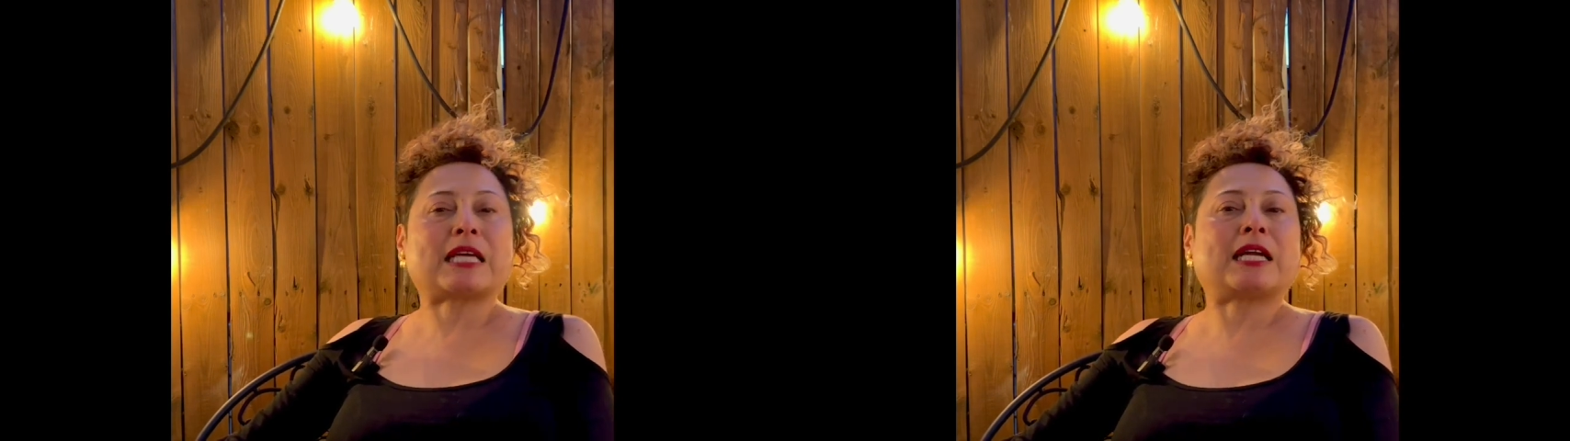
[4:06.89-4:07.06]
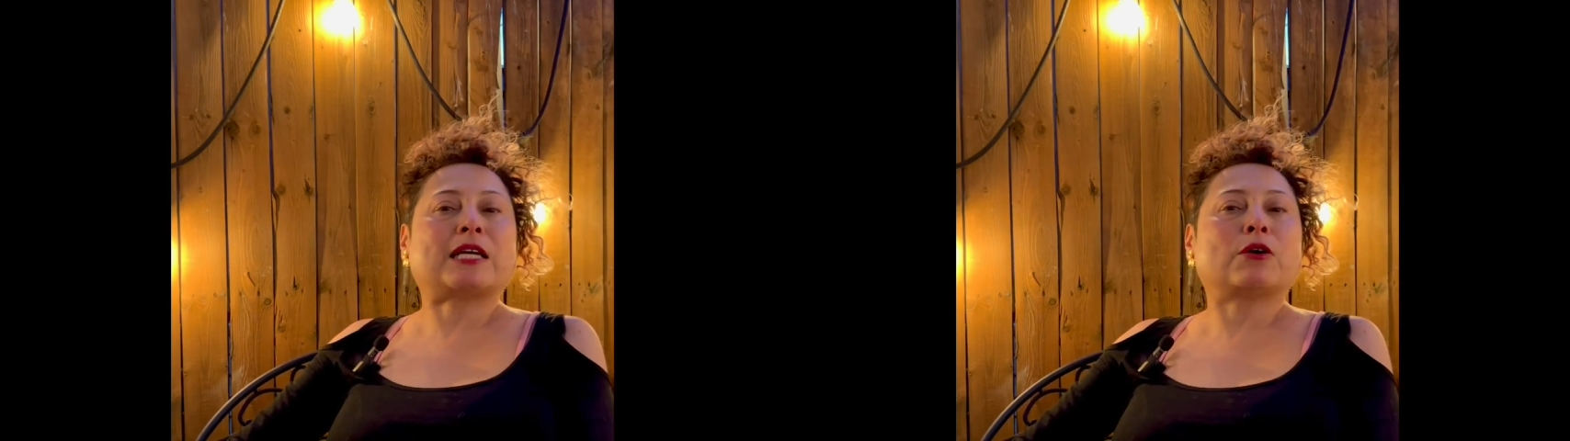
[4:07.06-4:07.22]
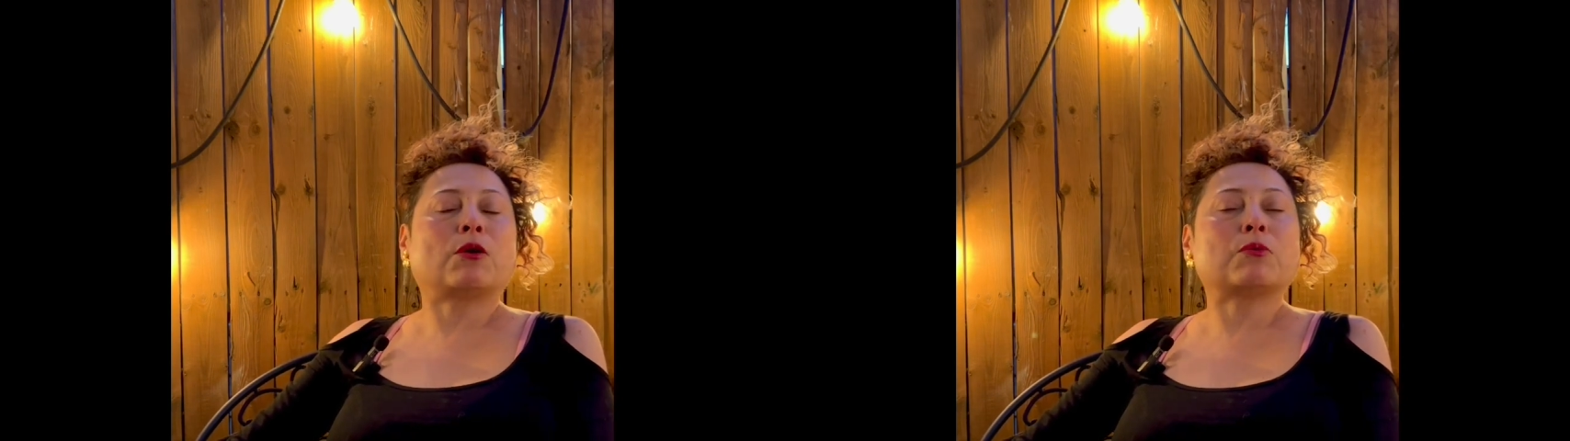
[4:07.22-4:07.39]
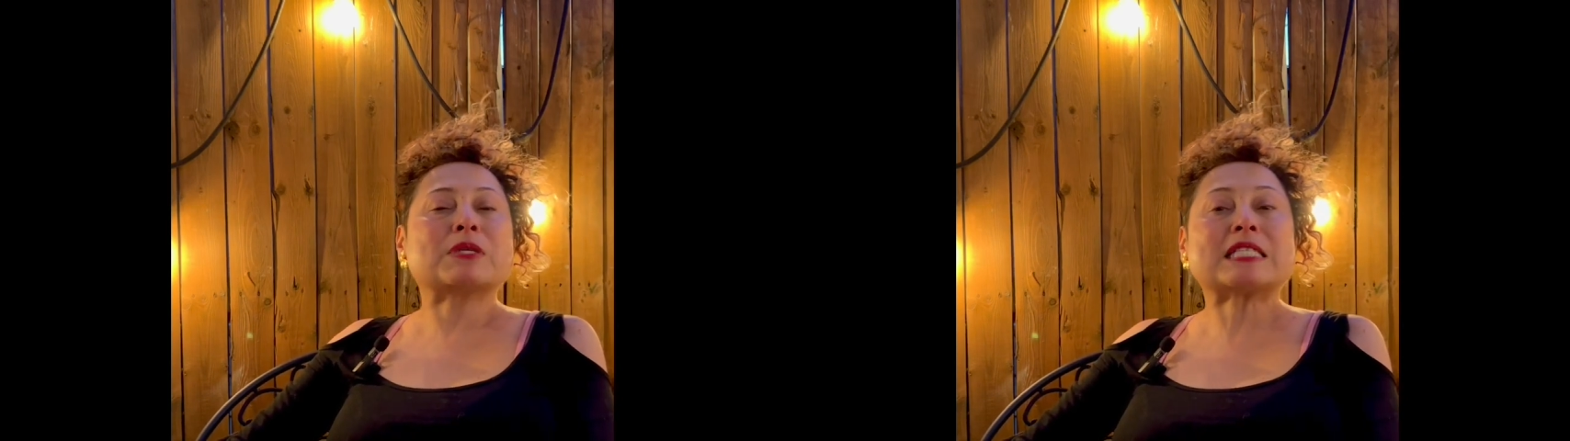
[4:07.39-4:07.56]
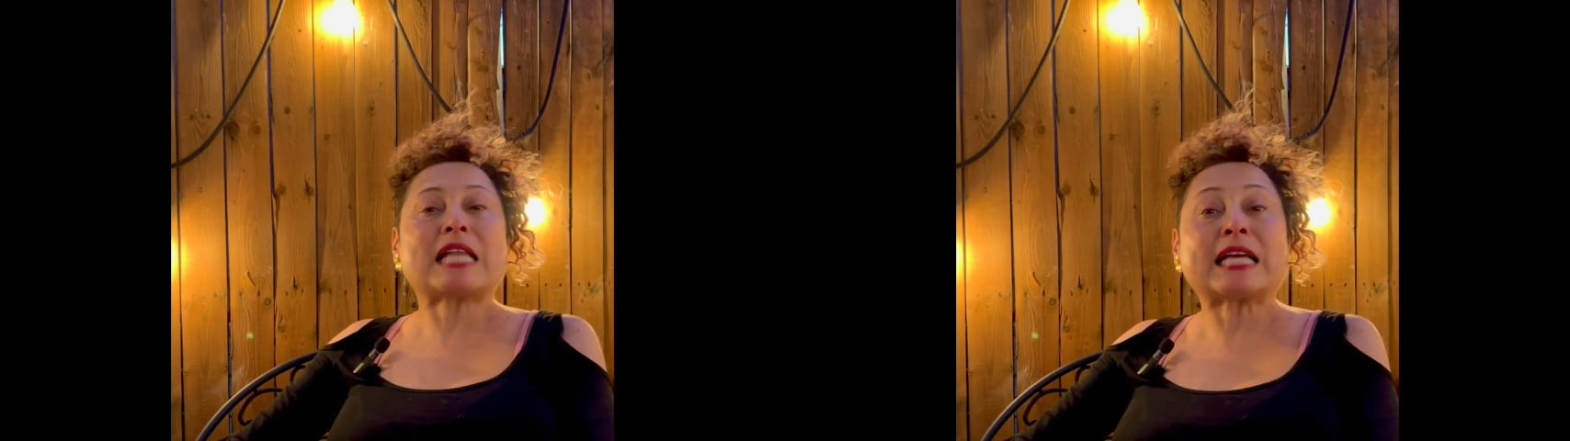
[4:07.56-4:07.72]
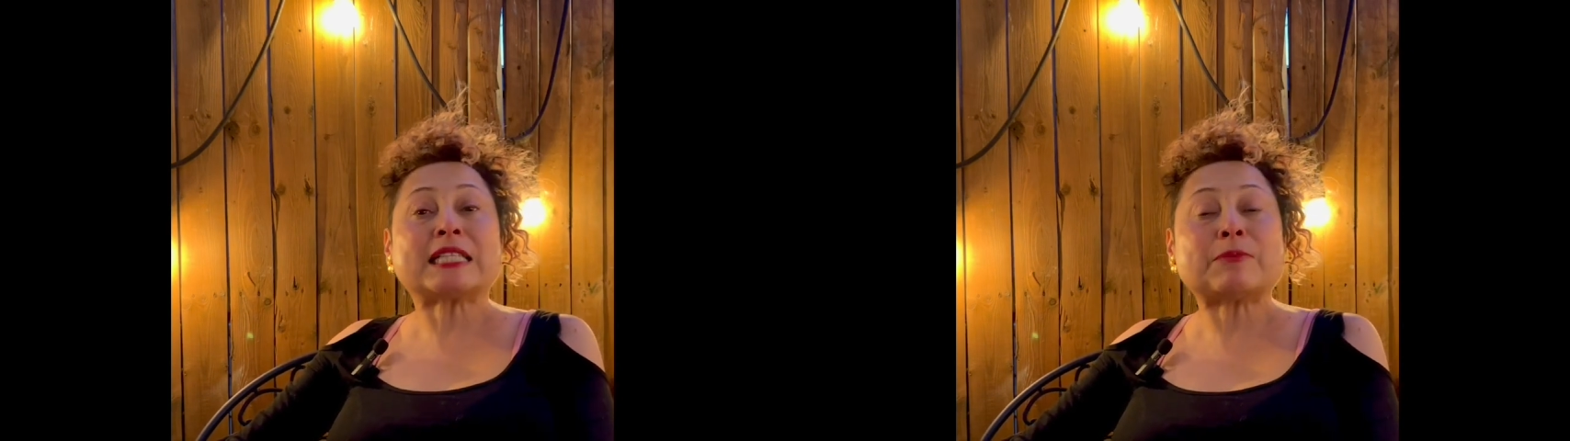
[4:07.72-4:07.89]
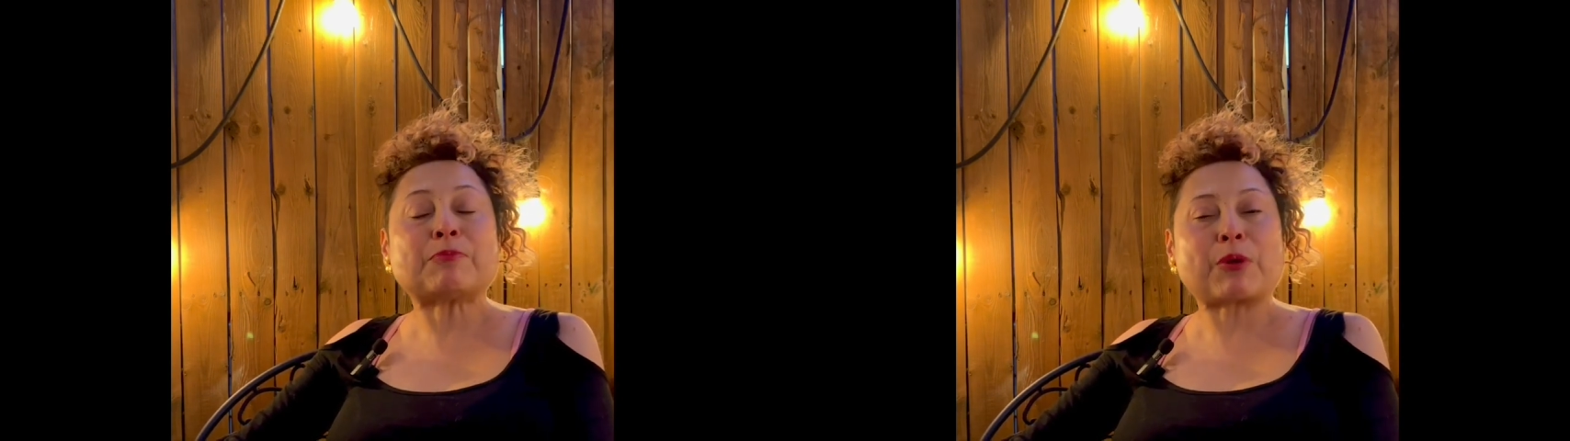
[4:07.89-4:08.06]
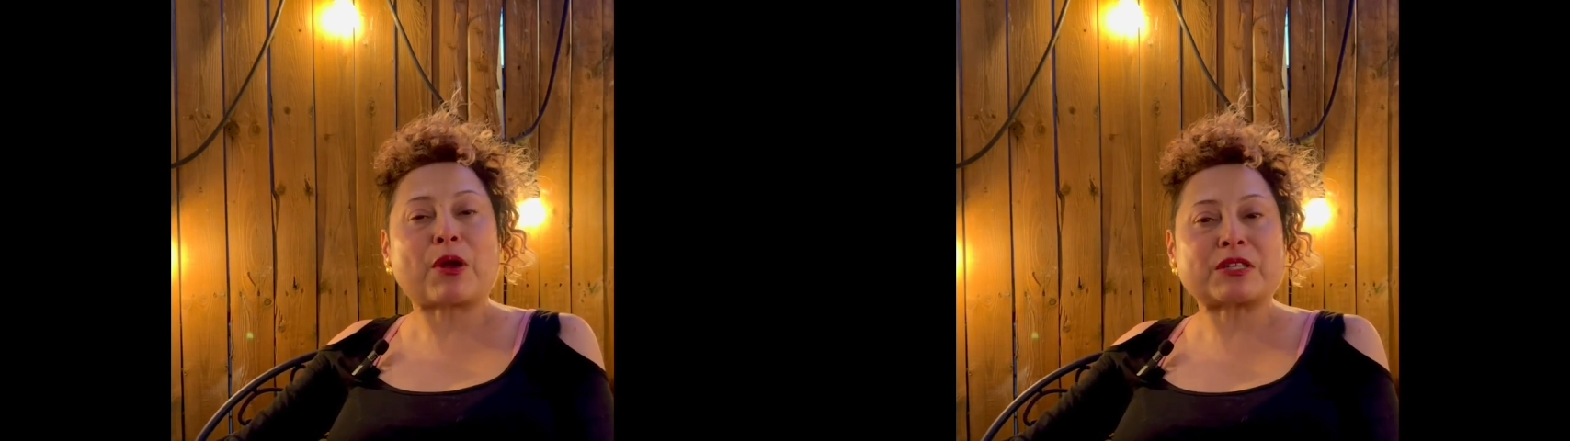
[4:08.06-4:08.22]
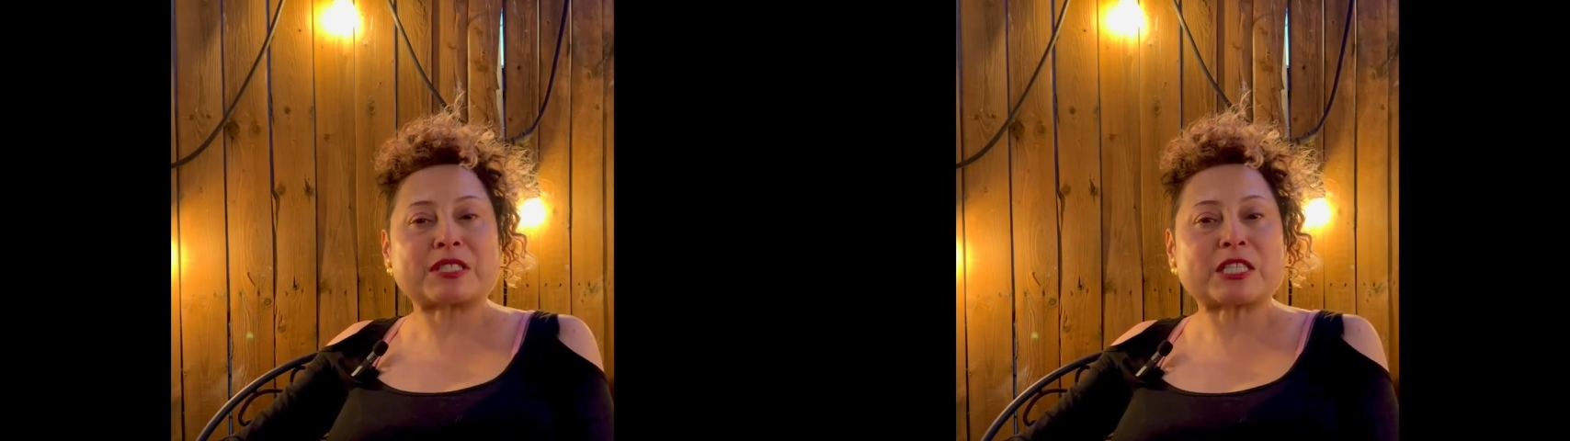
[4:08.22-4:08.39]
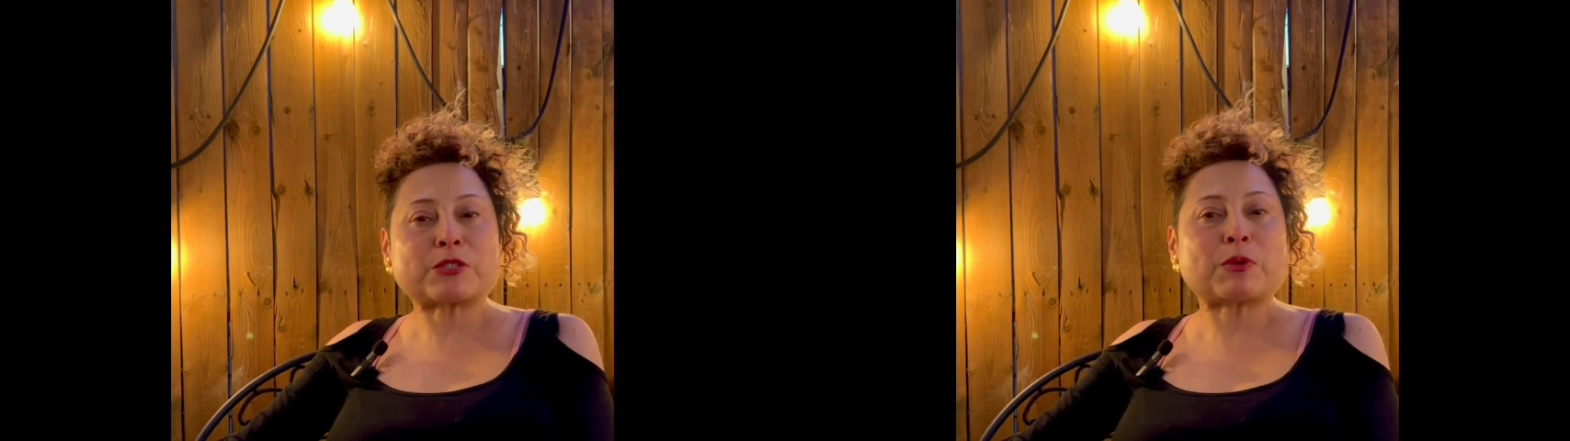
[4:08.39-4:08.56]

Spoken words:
and I always like the process